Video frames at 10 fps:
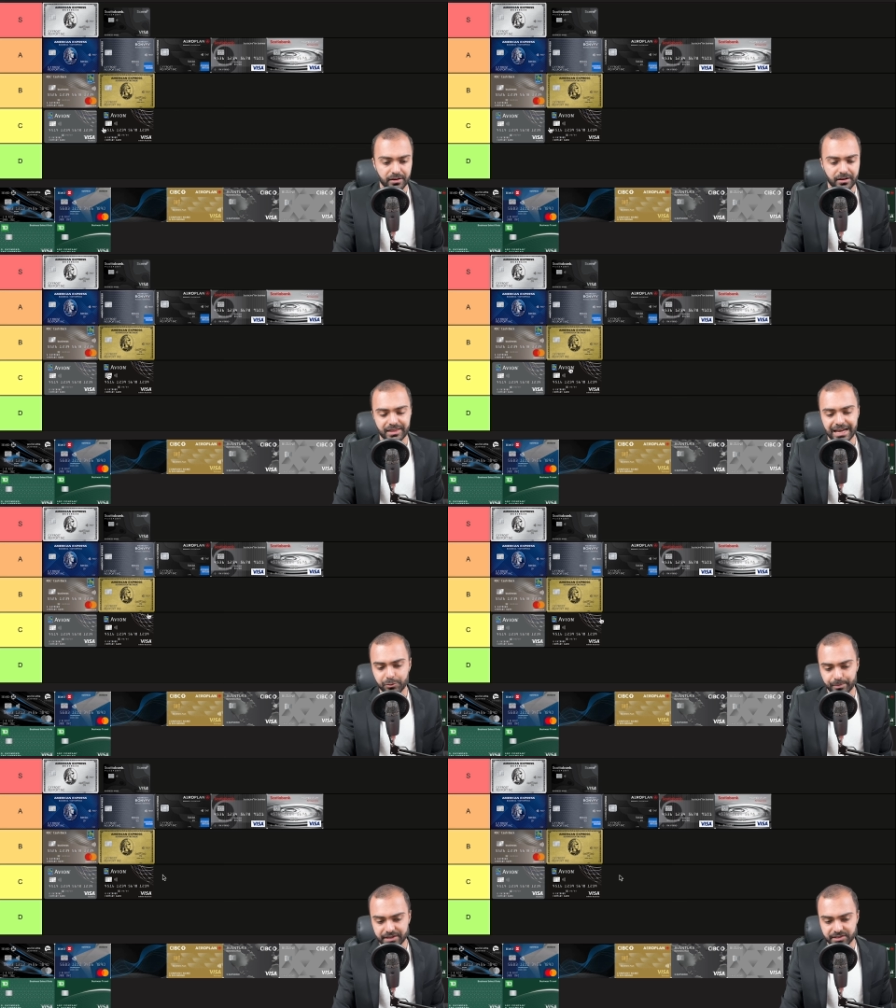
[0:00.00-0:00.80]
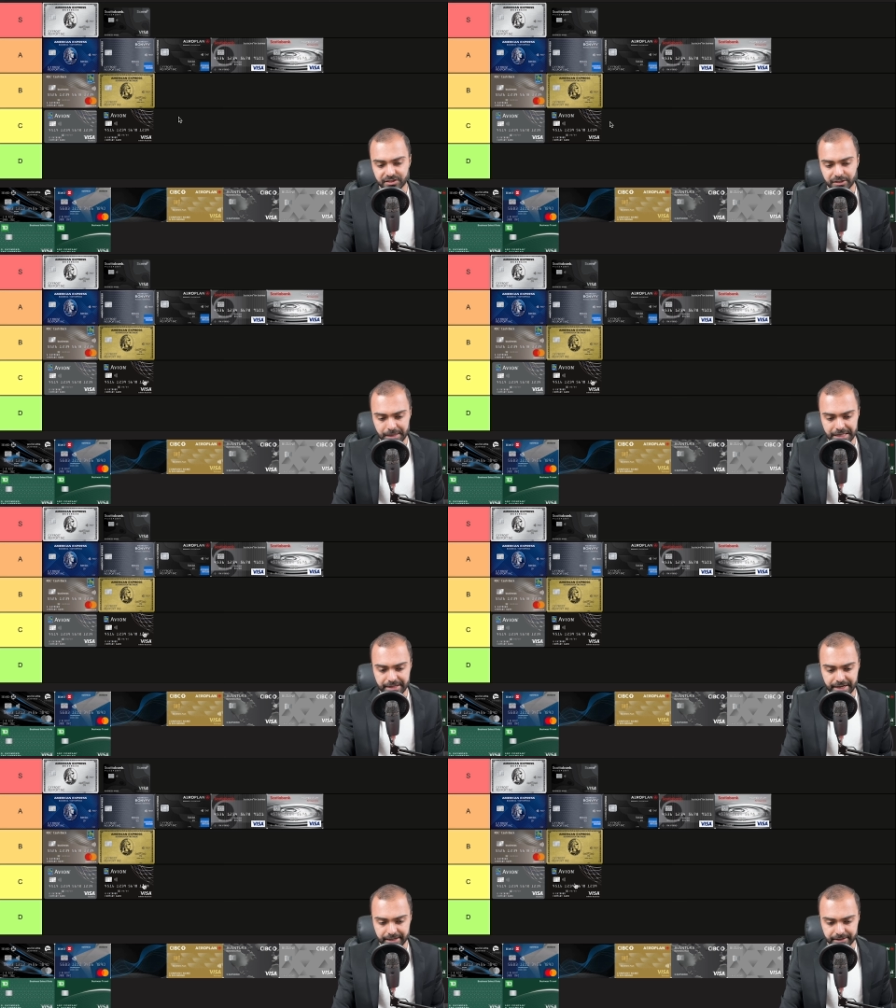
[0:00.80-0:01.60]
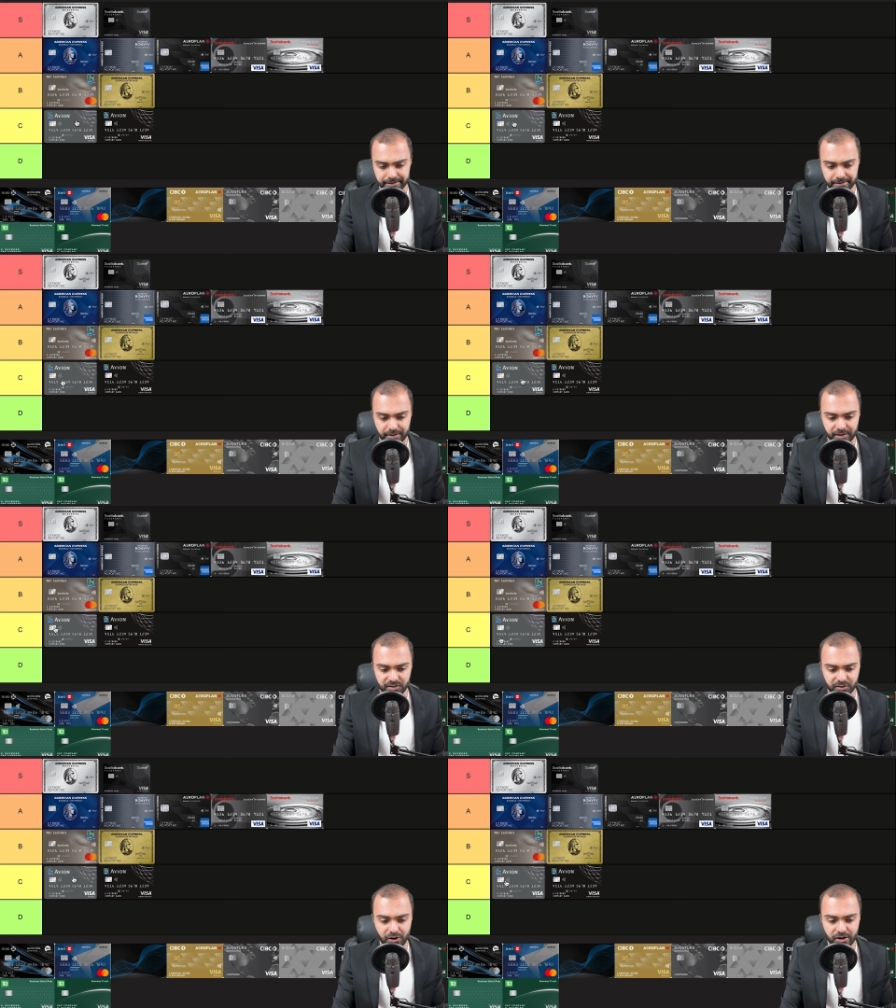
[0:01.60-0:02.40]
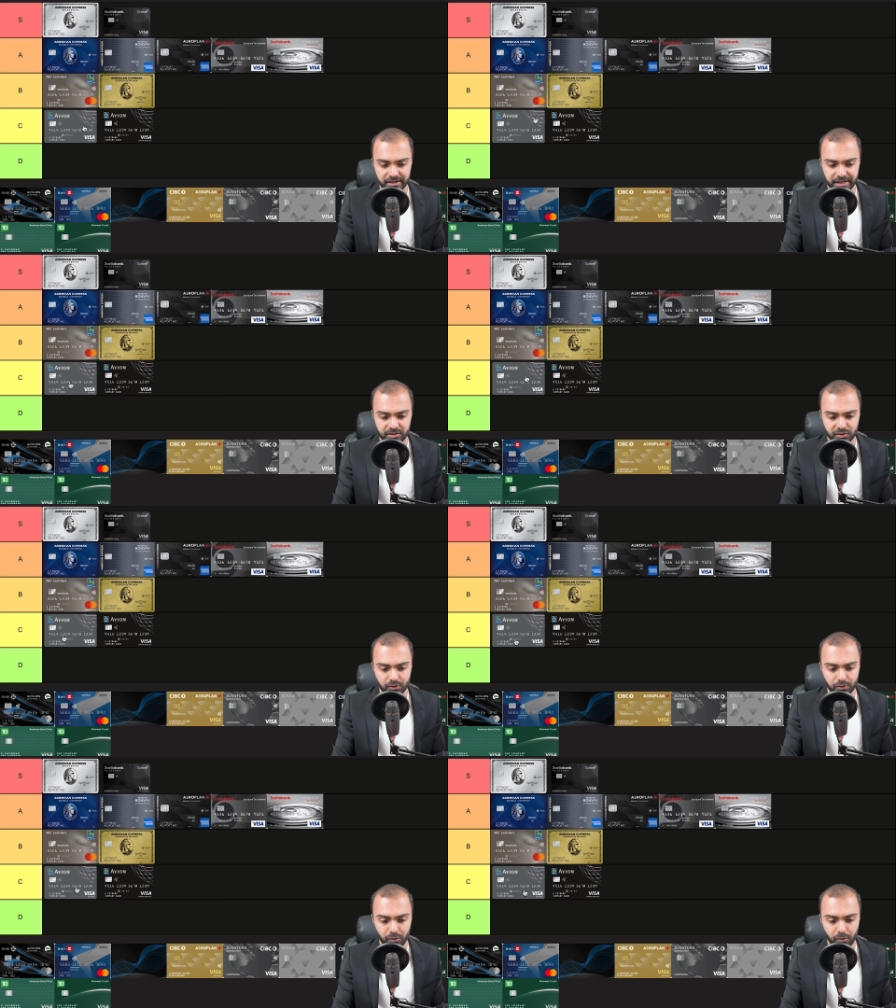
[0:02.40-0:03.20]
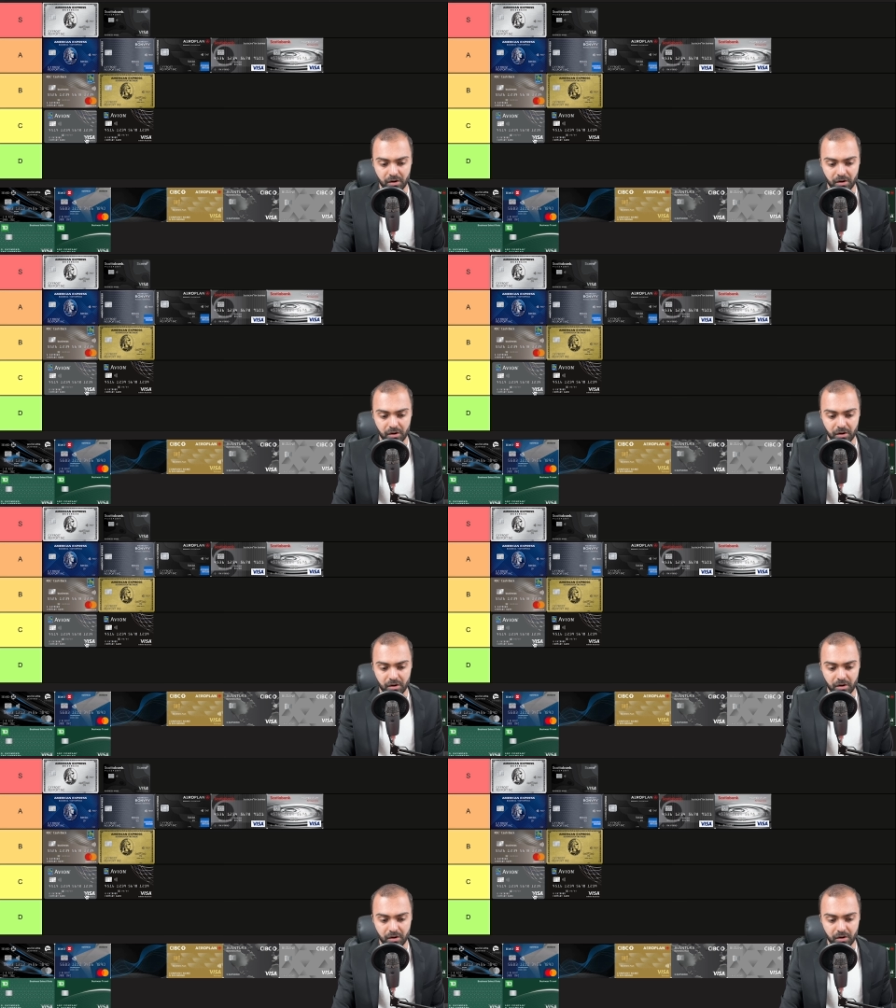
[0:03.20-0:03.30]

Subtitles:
That would basically mean that this card gets you